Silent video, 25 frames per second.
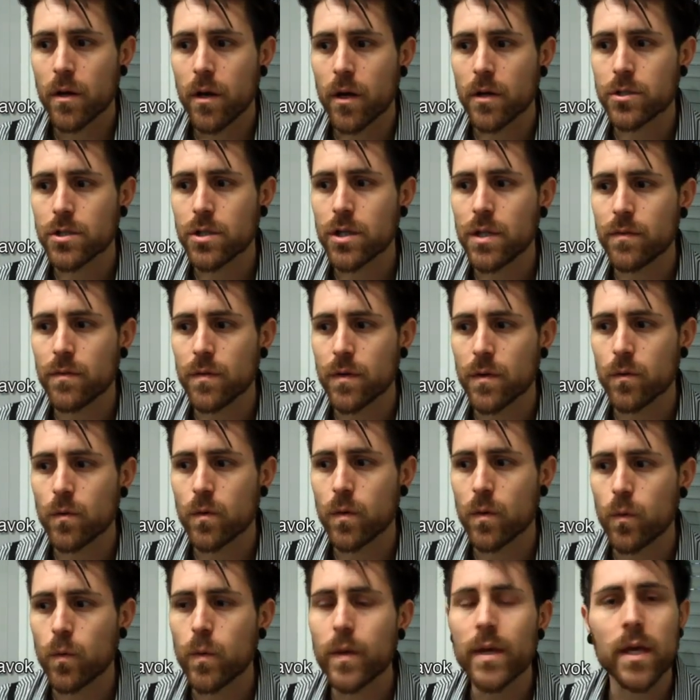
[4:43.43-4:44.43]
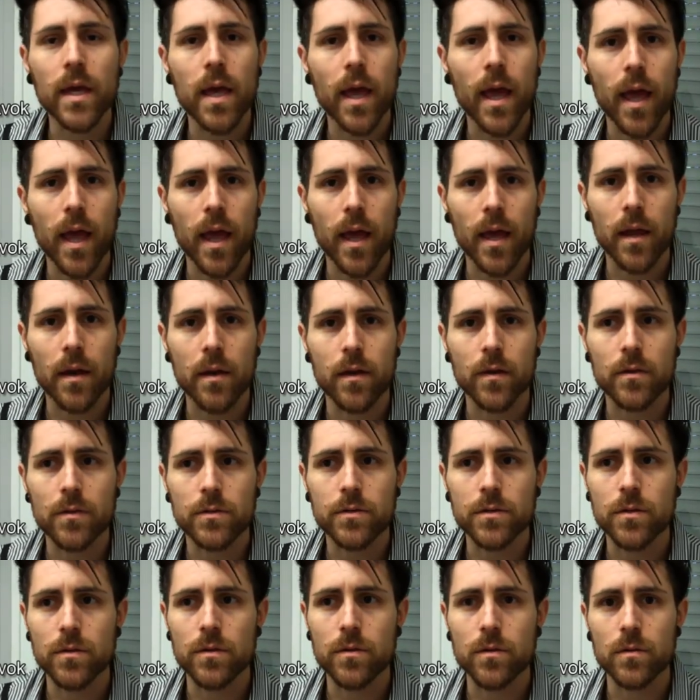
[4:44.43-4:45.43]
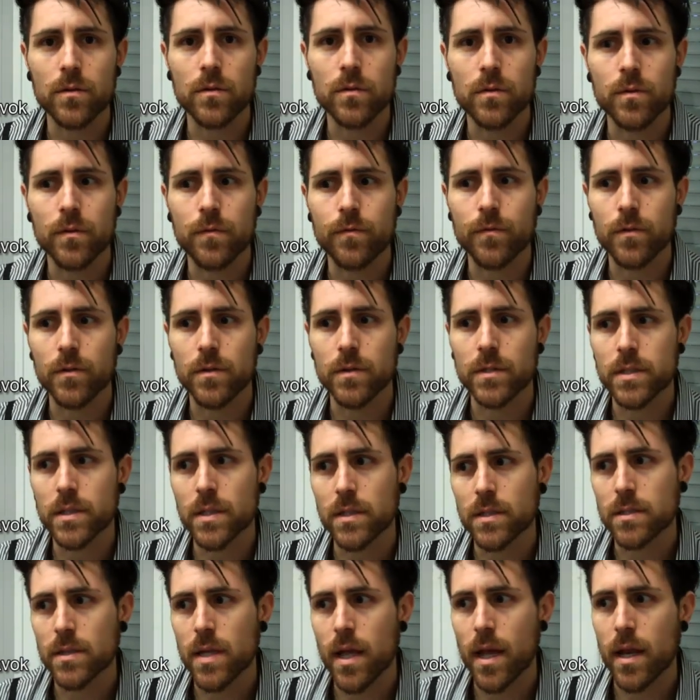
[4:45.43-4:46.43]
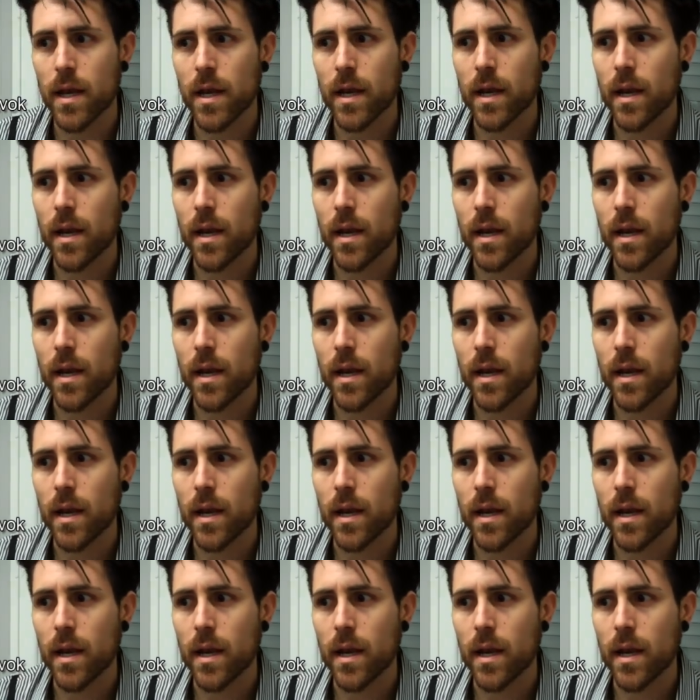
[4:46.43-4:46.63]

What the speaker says: achieving what we can to the fullest extent.